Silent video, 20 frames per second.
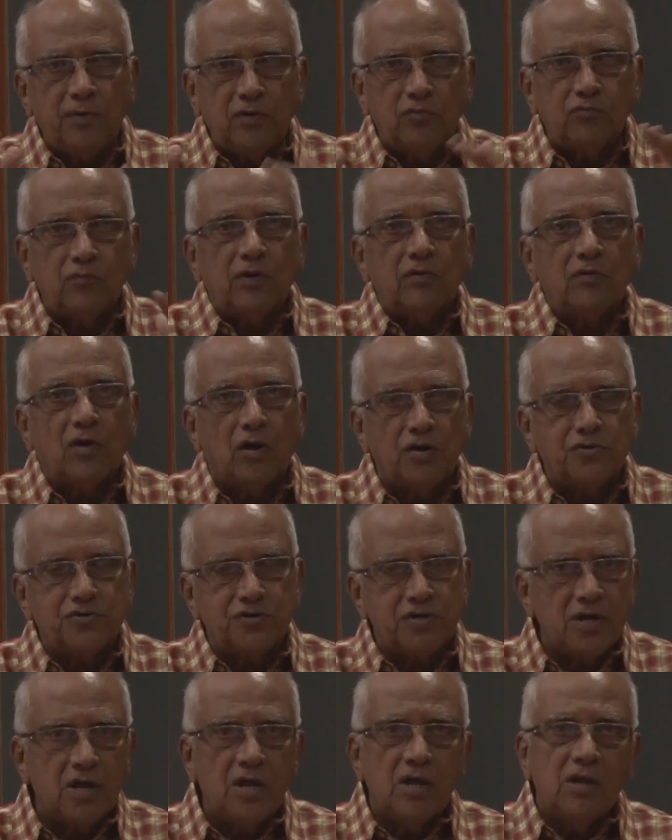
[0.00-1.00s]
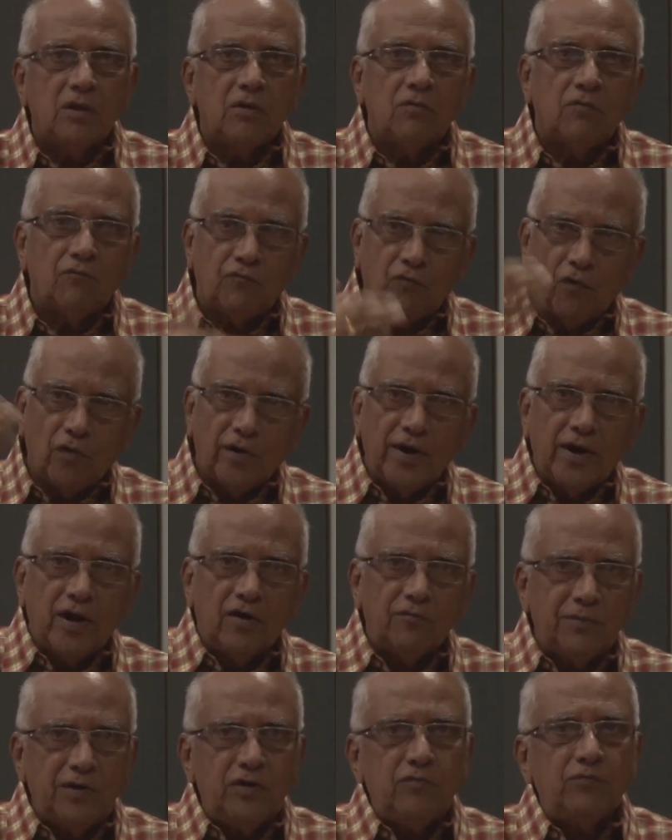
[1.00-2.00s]
means 1 chord sheet,
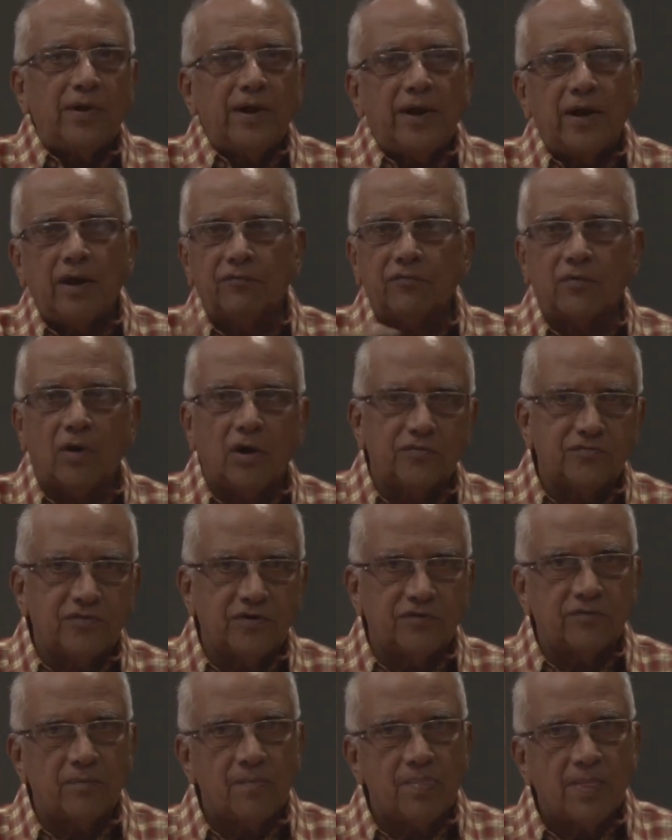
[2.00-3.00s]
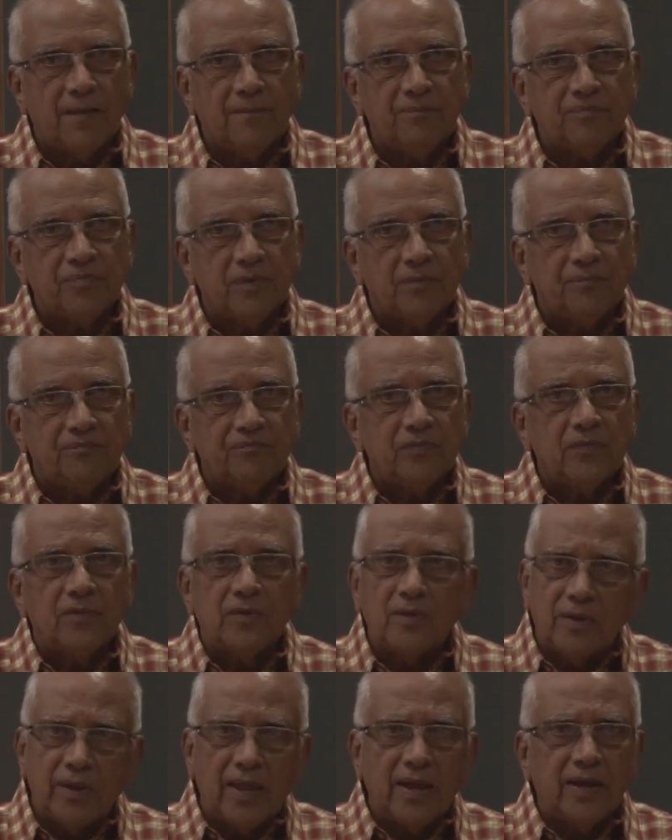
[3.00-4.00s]
4.5 minutes, 1.5 chord sheets.
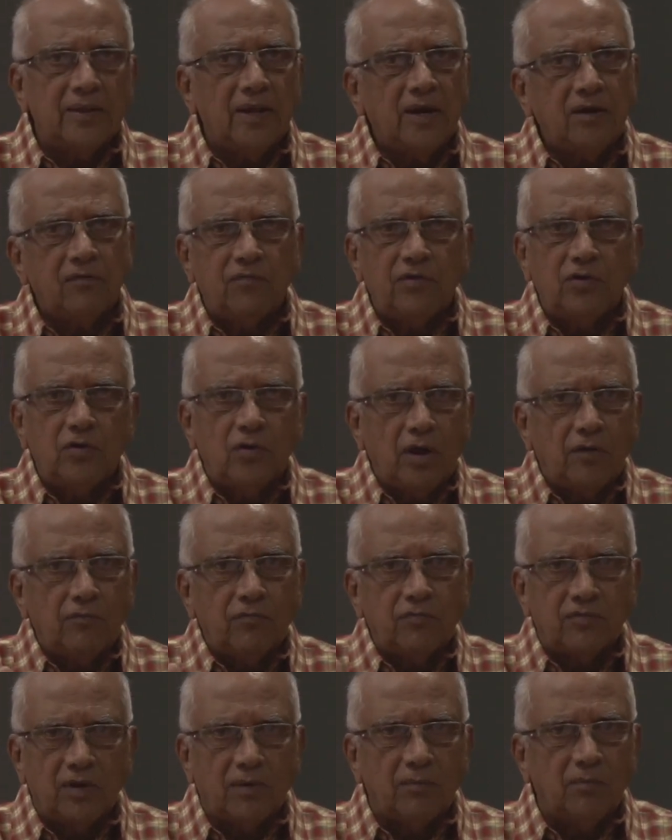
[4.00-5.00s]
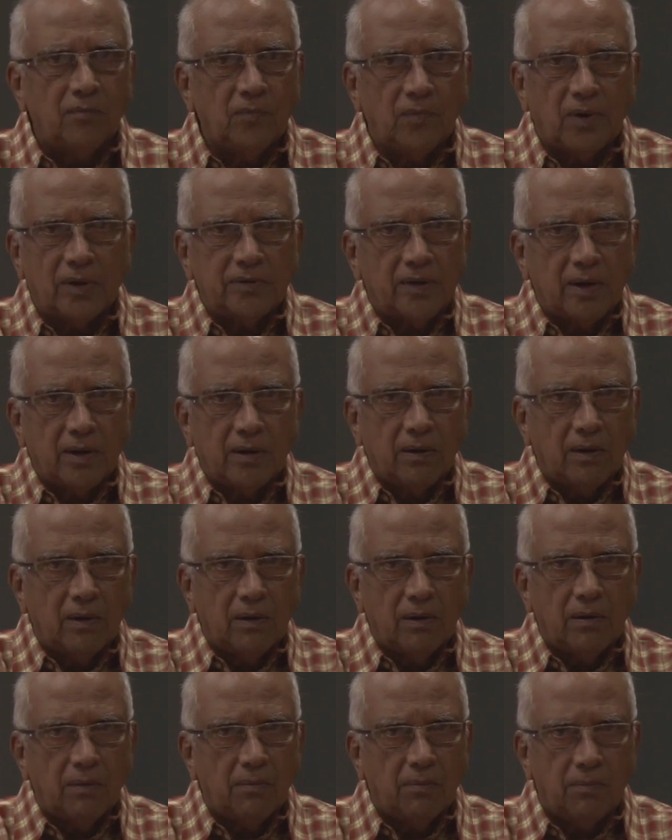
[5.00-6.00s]
Like that we have some
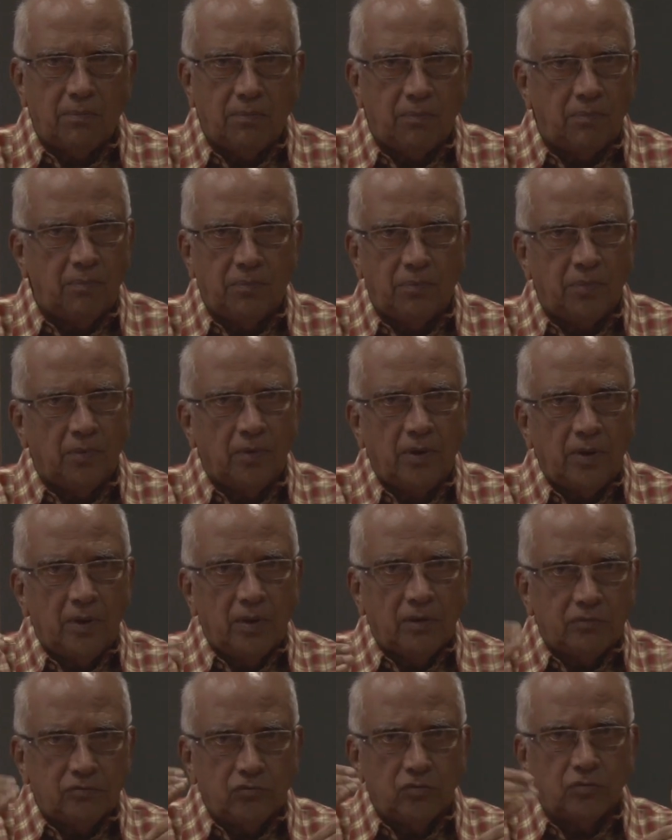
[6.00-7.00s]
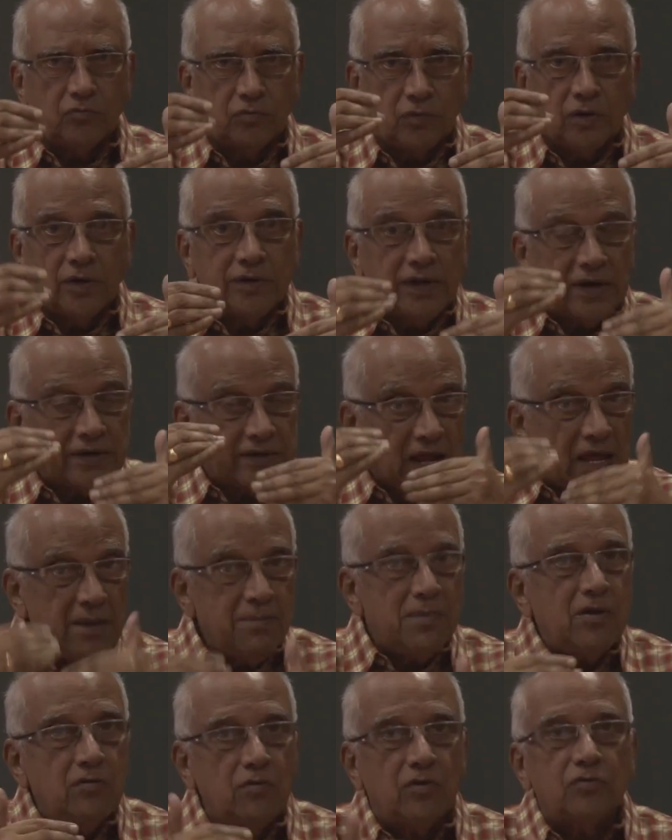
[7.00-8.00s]
other, so the
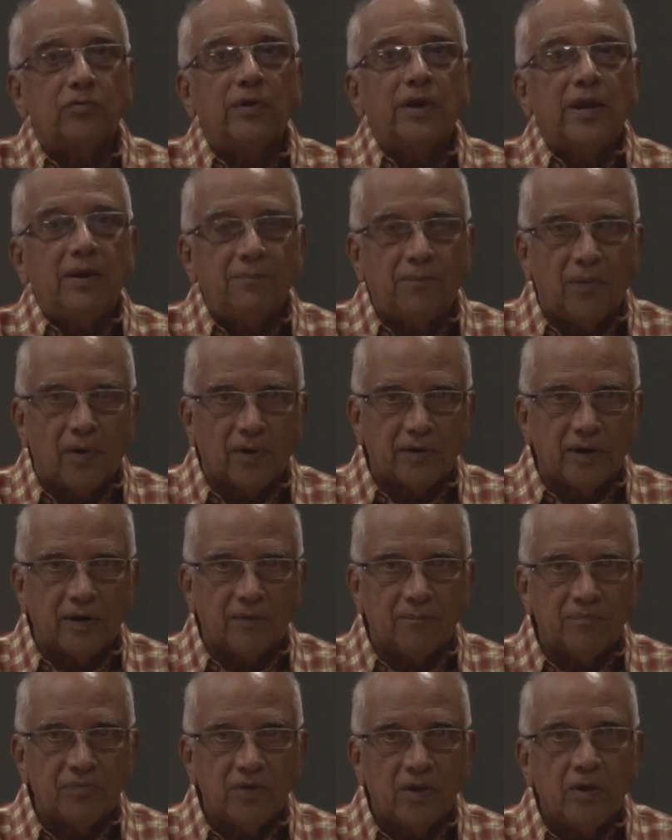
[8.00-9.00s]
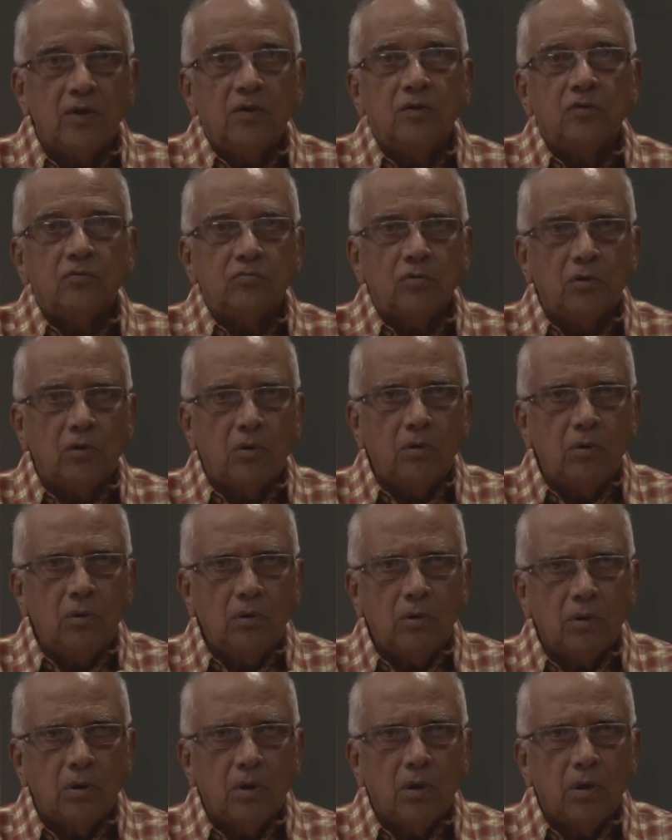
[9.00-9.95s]
timing was very important. So